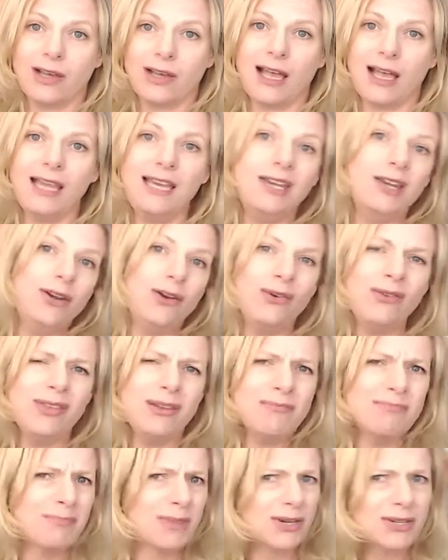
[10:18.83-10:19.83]
I know
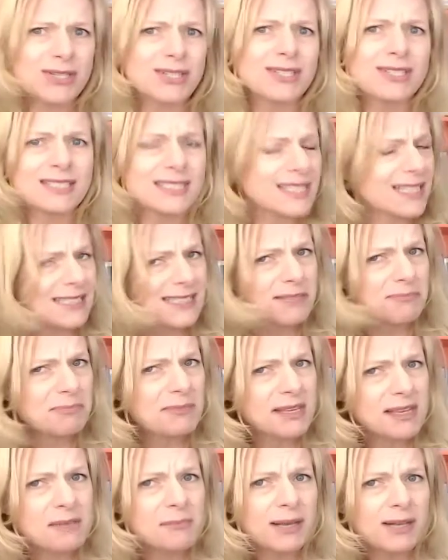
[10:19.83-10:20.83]
that Marshall said
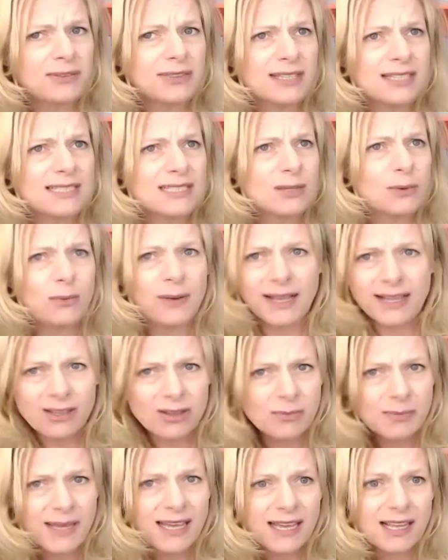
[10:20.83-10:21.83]
something about this a
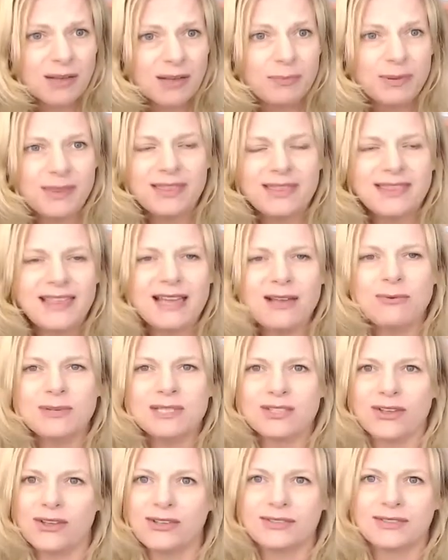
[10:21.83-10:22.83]
while back, but that
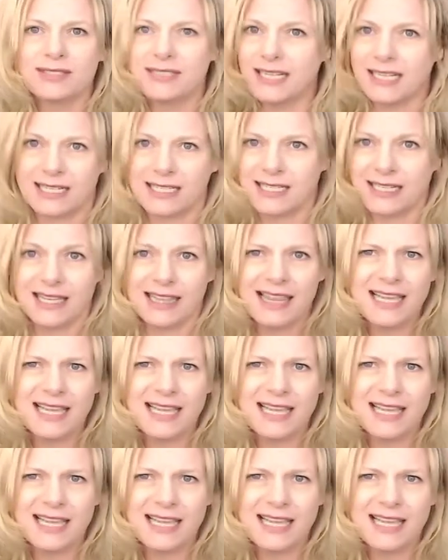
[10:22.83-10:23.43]
was all dicta.